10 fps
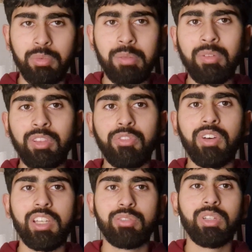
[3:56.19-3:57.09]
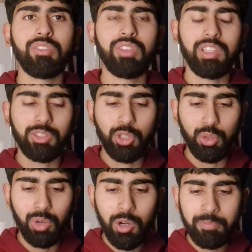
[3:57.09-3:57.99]
maybe even the first 3 if things go
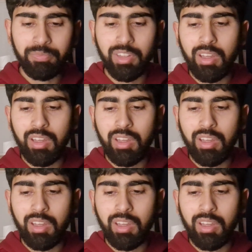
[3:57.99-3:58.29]
well.